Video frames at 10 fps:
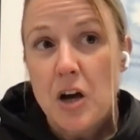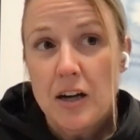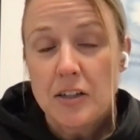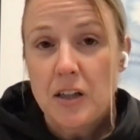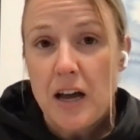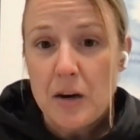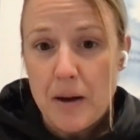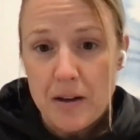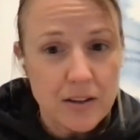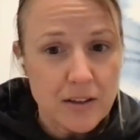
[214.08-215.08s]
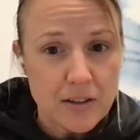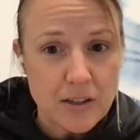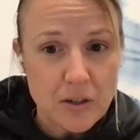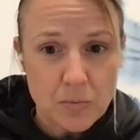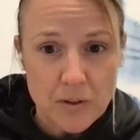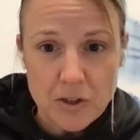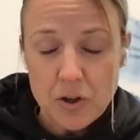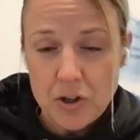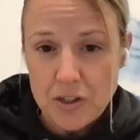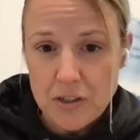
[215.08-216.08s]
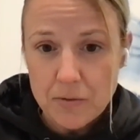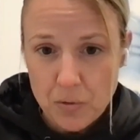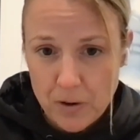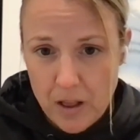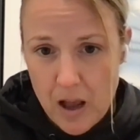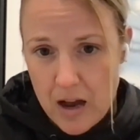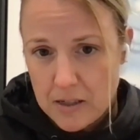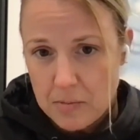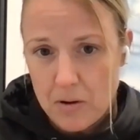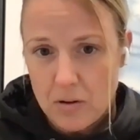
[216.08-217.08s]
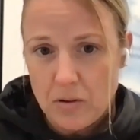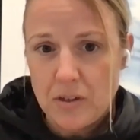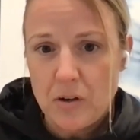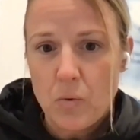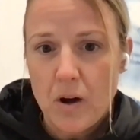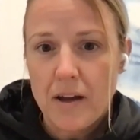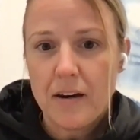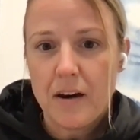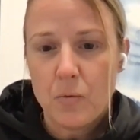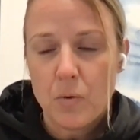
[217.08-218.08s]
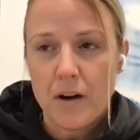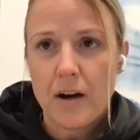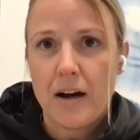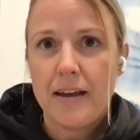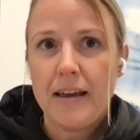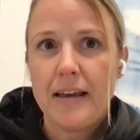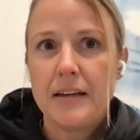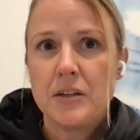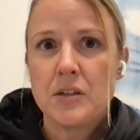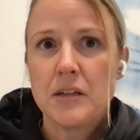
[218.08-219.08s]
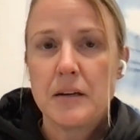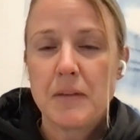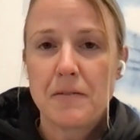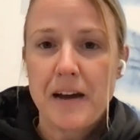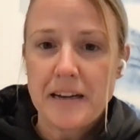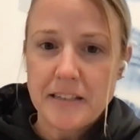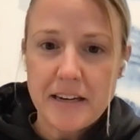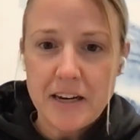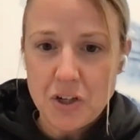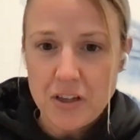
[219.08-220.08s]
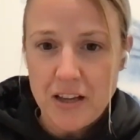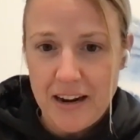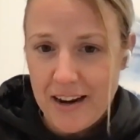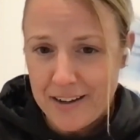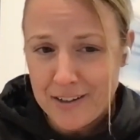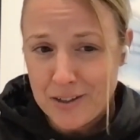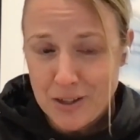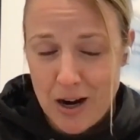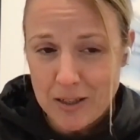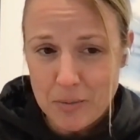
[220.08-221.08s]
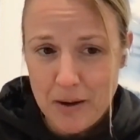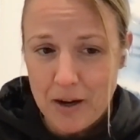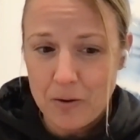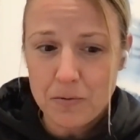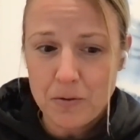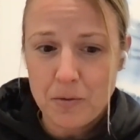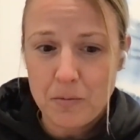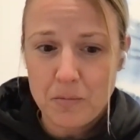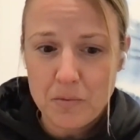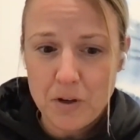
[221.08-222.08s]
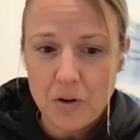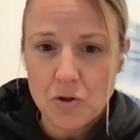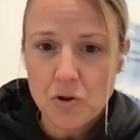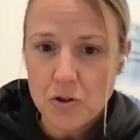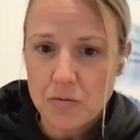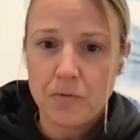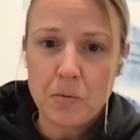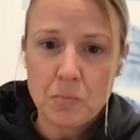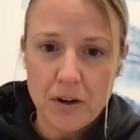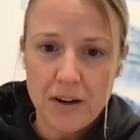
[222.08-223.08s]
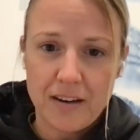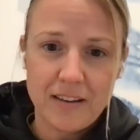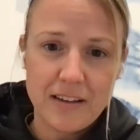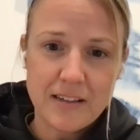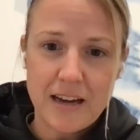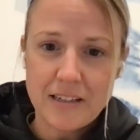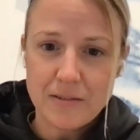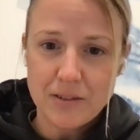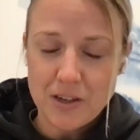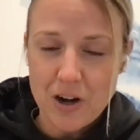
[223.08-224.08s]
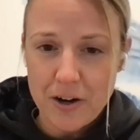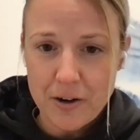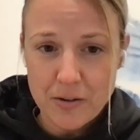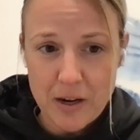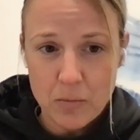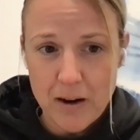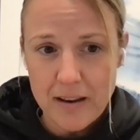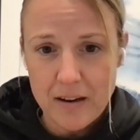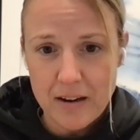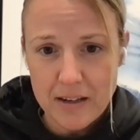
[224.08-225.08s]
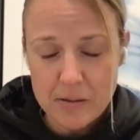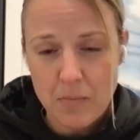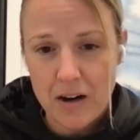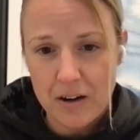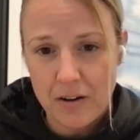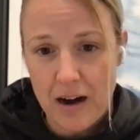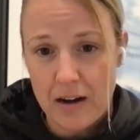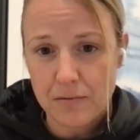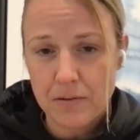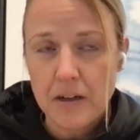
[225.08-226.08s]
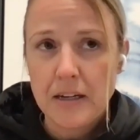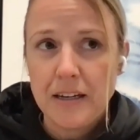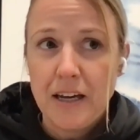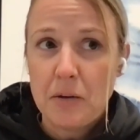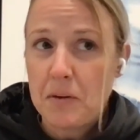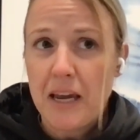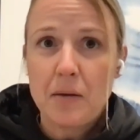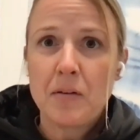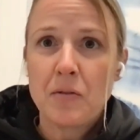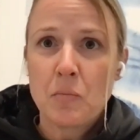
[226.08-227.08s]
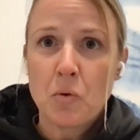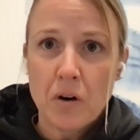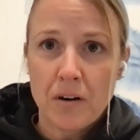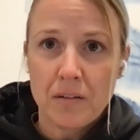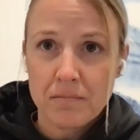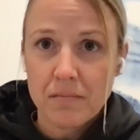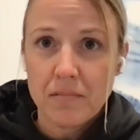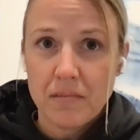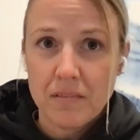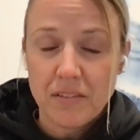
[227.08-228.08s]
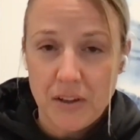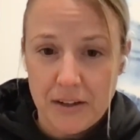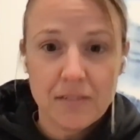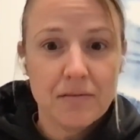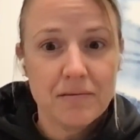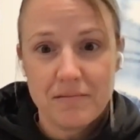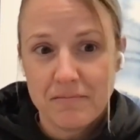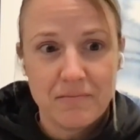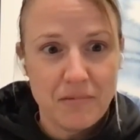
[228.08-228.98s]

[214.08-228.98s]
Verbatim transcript: talked a lot about this resurgence of guerrilla hospitals and whatnot. And in my fascination that I talked about from, you know, Trojan Footprint and these kinds of scenarios, I read his monograph and became even more like,